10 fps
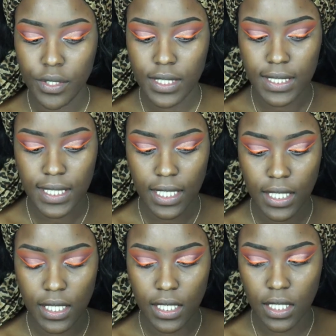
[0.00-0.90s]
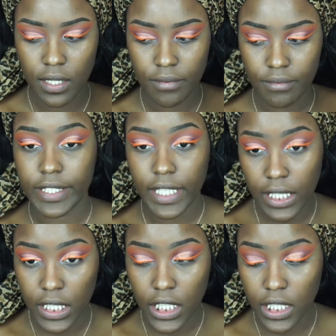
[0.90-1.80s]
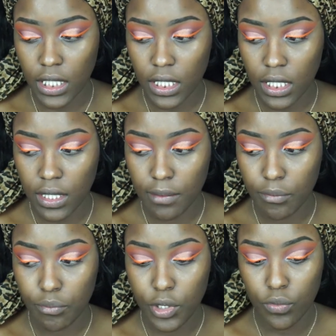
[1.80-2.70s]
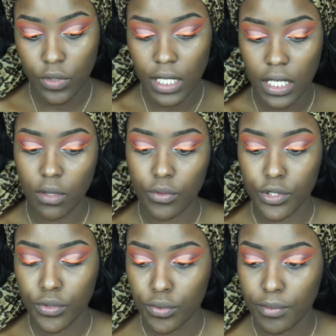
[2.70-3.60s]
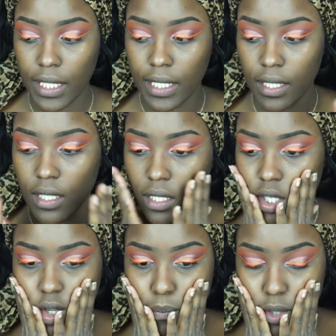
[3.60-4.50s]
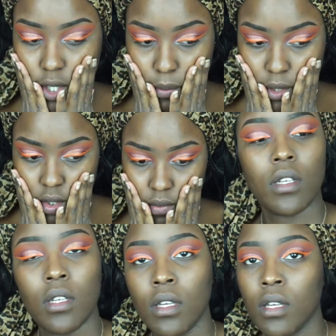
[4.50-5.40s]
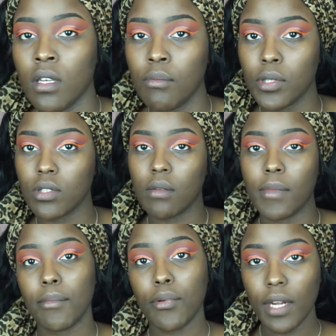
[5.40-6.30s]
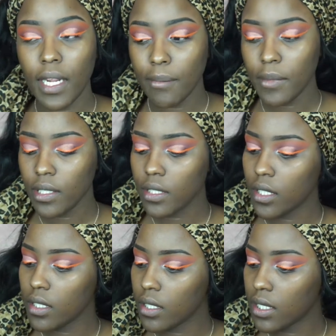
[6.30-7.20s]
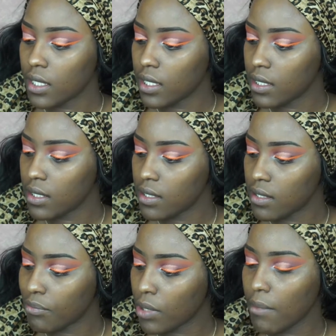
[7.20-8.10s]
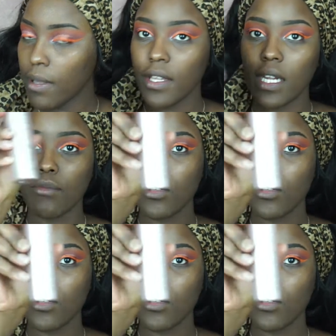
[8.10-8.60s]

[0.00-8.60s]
is getting stickier. Meanwhile, I will do my primer. Put on my primer, and the primer that I'm